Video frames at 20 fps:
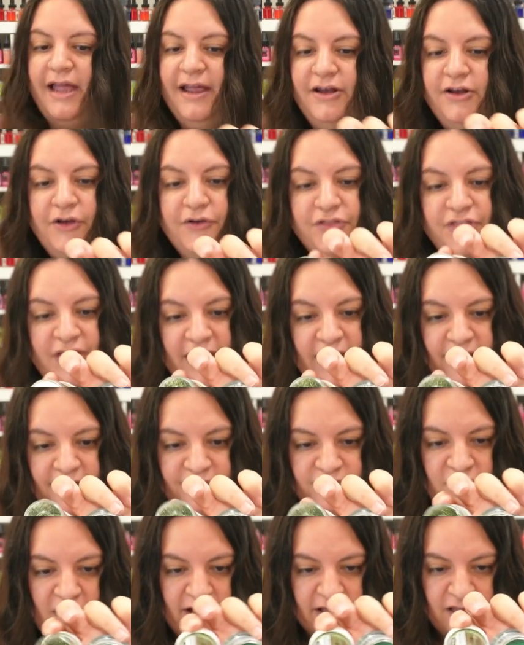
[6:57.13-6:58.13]
I know that
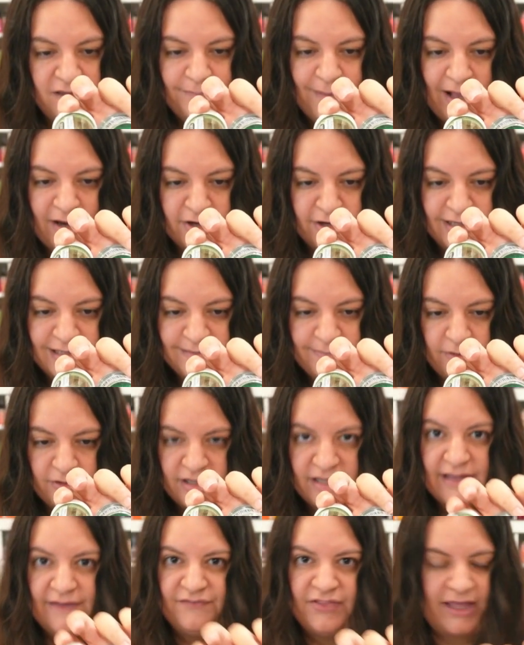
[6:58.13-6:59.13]
flocking powder is
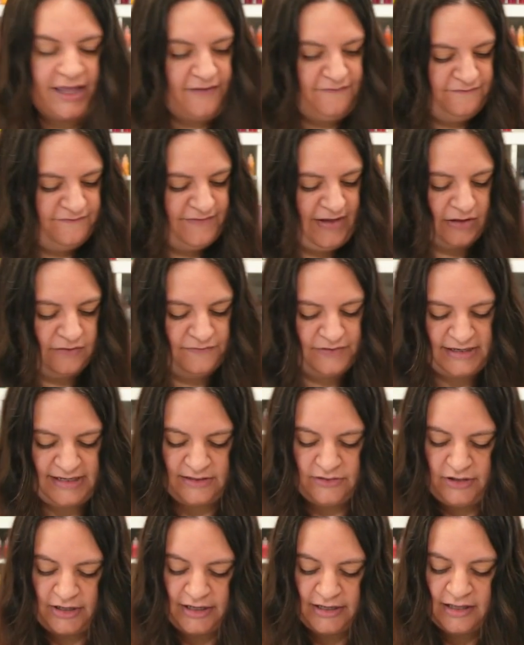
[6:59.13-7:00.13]
supposed to give like a velvety
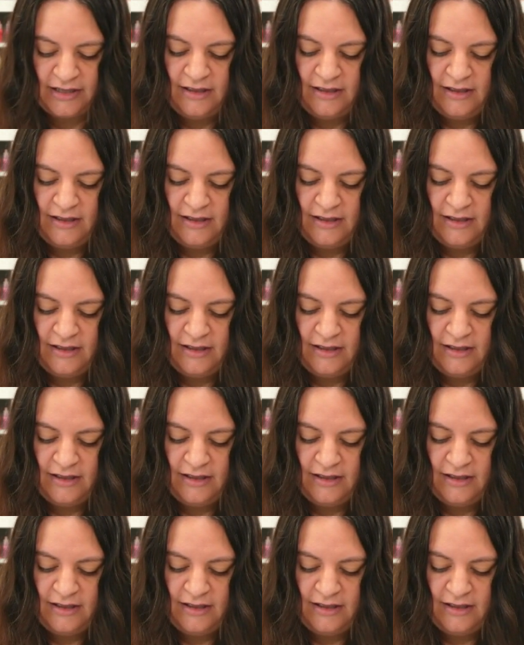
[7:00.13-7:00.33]
look.